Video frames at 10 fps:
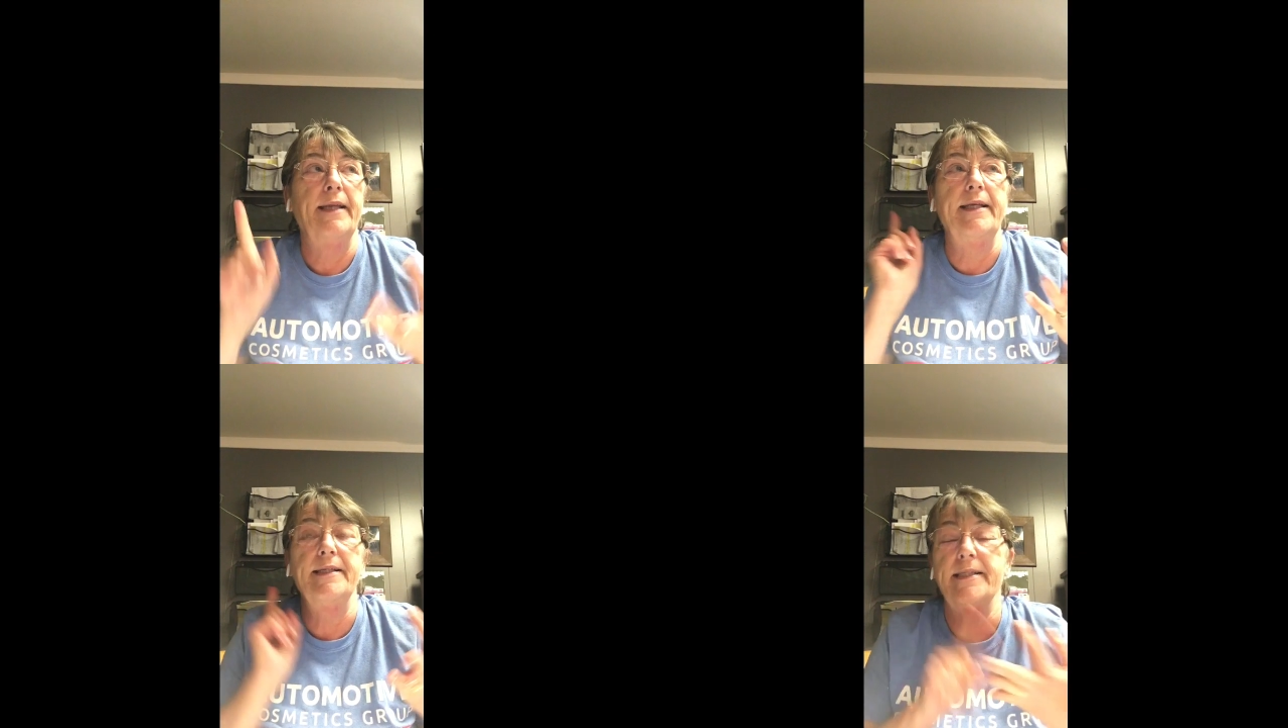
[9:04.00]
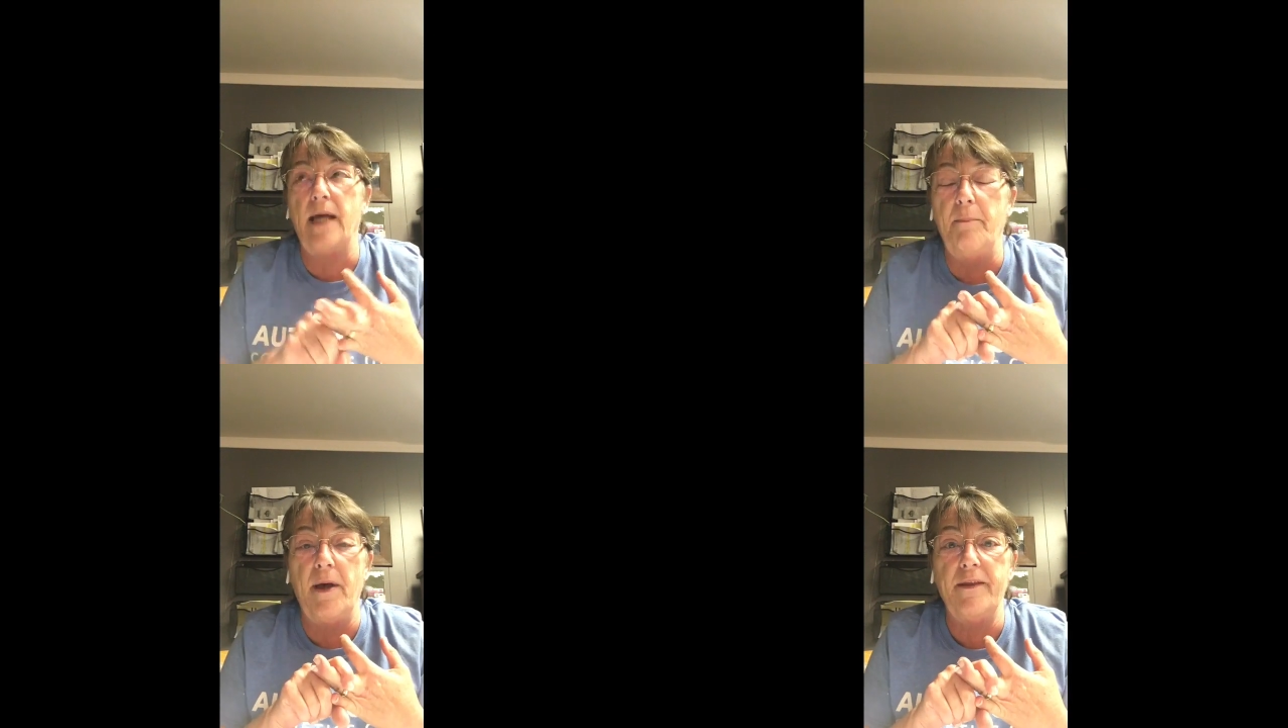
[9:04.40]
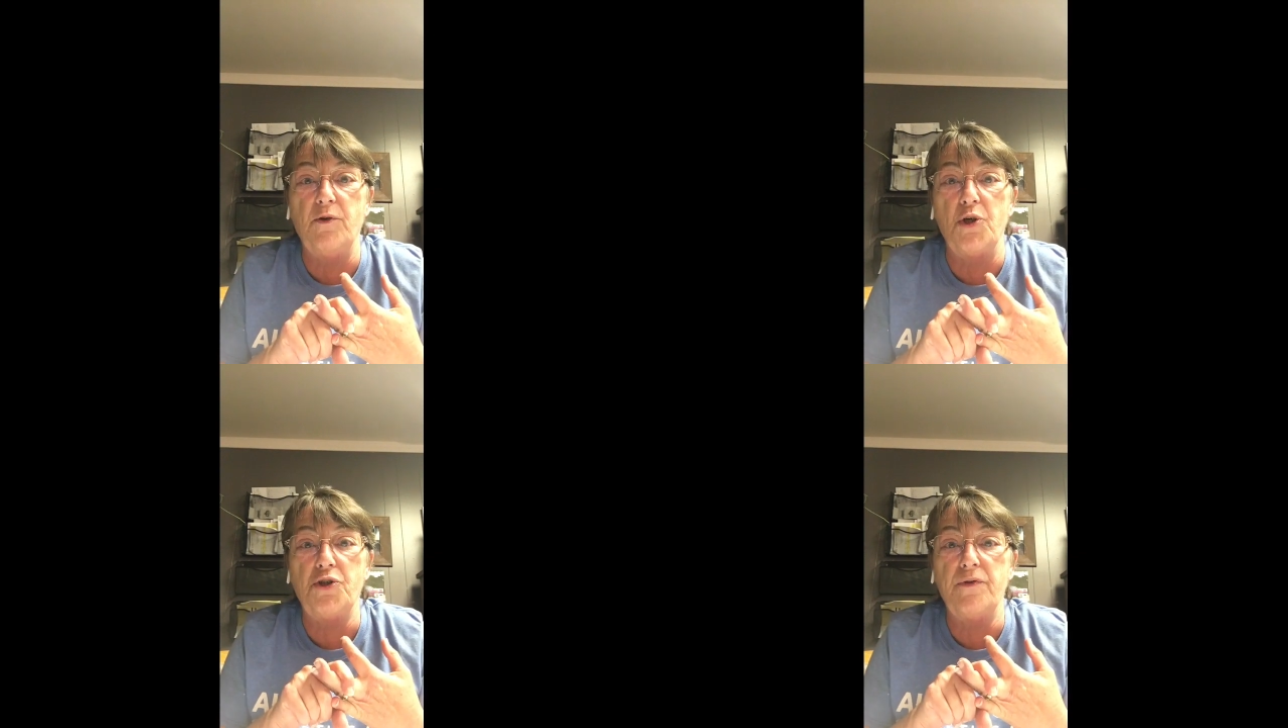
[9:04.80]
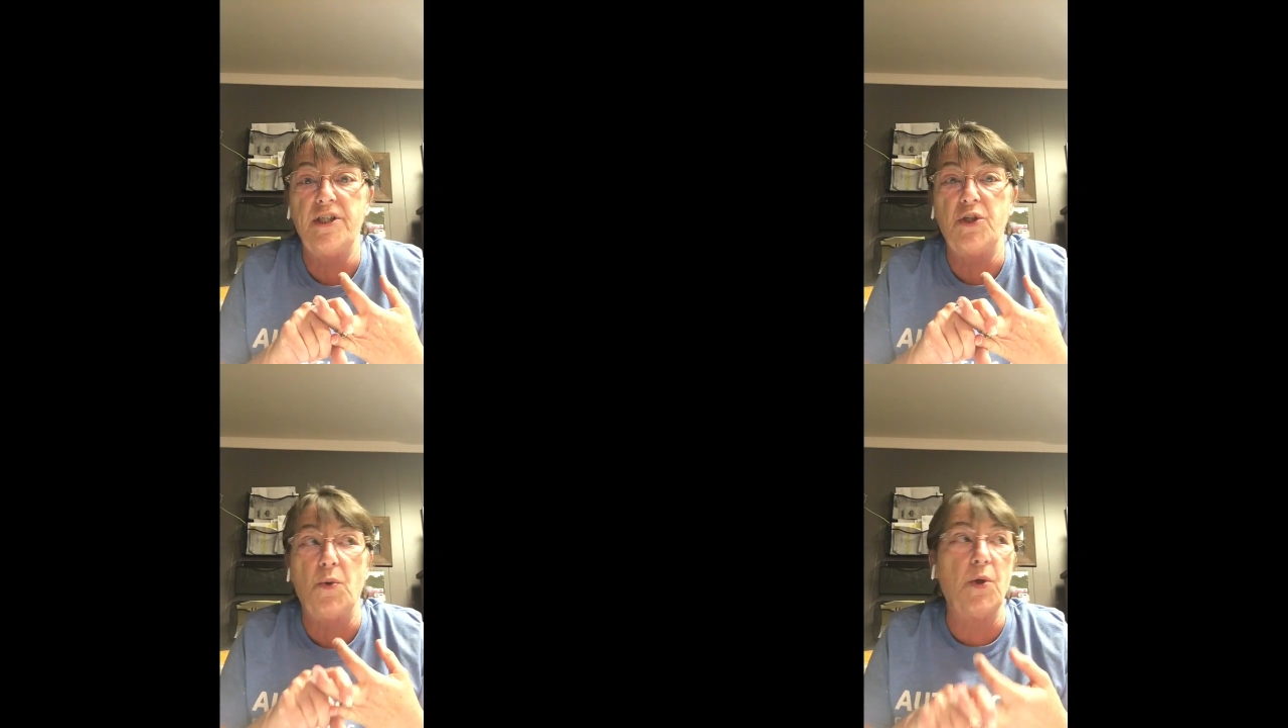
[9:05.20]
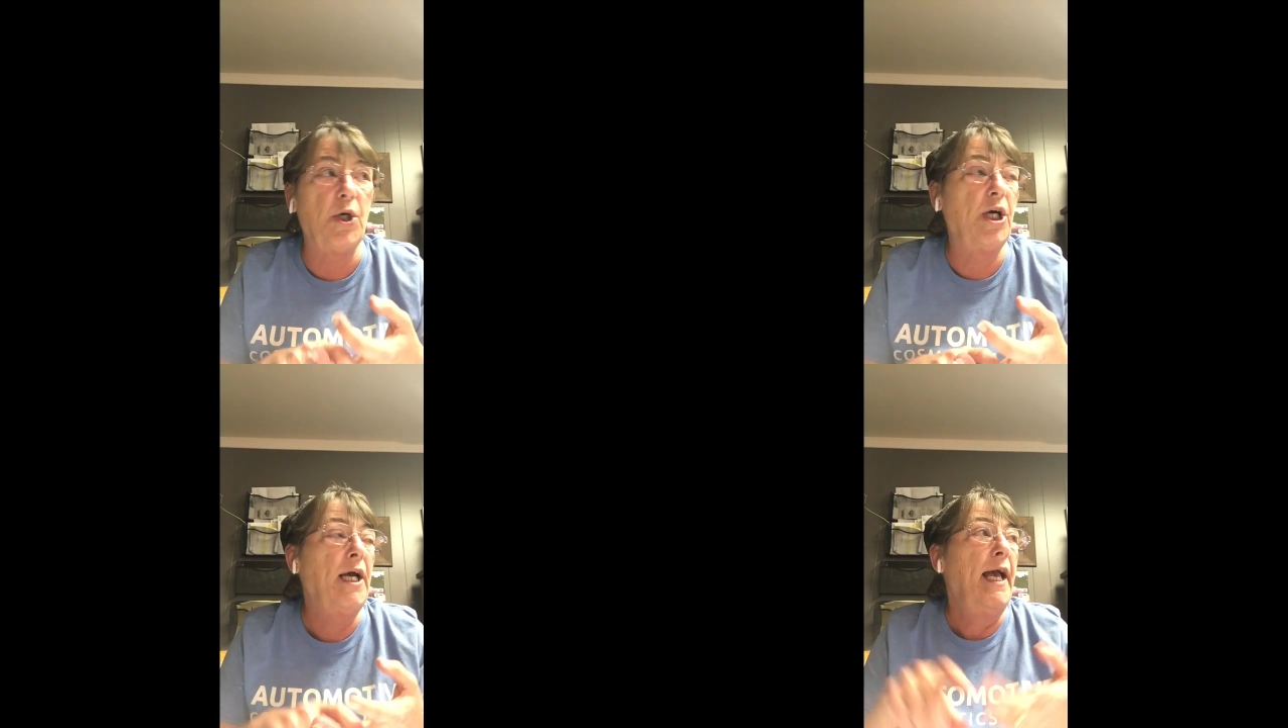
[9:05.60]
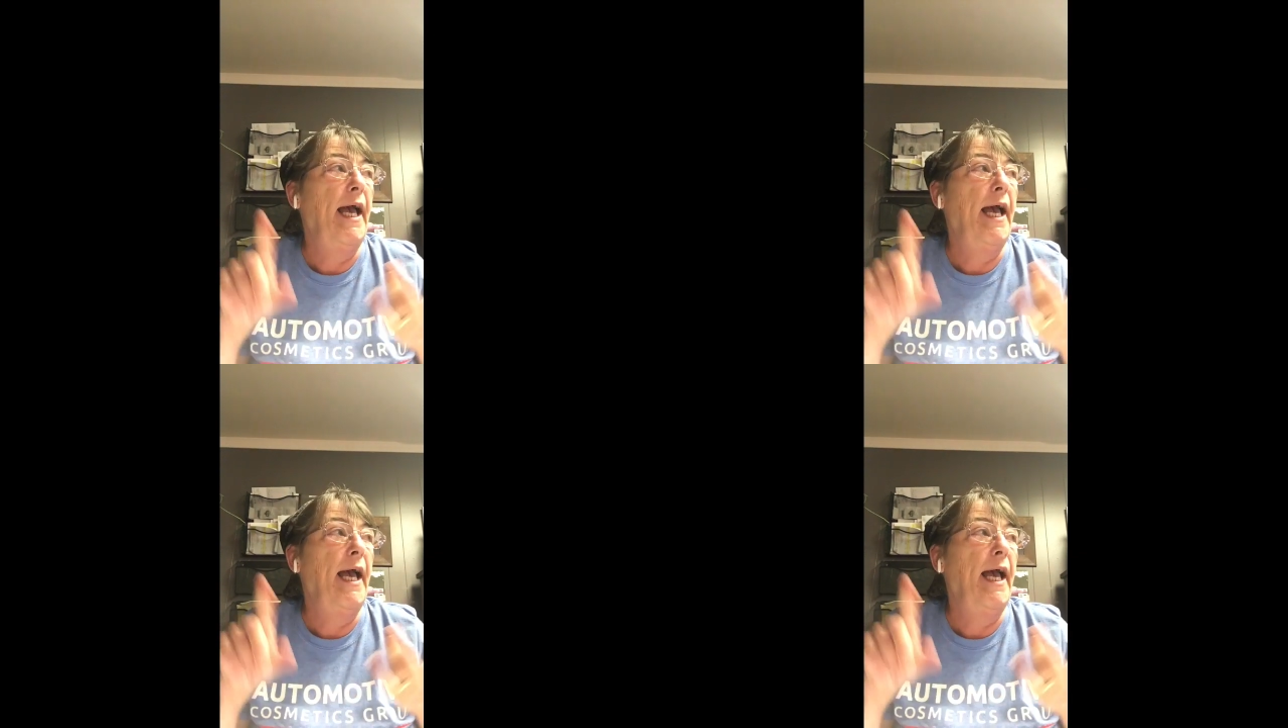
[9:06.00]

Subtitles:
need to stop by the grocery store.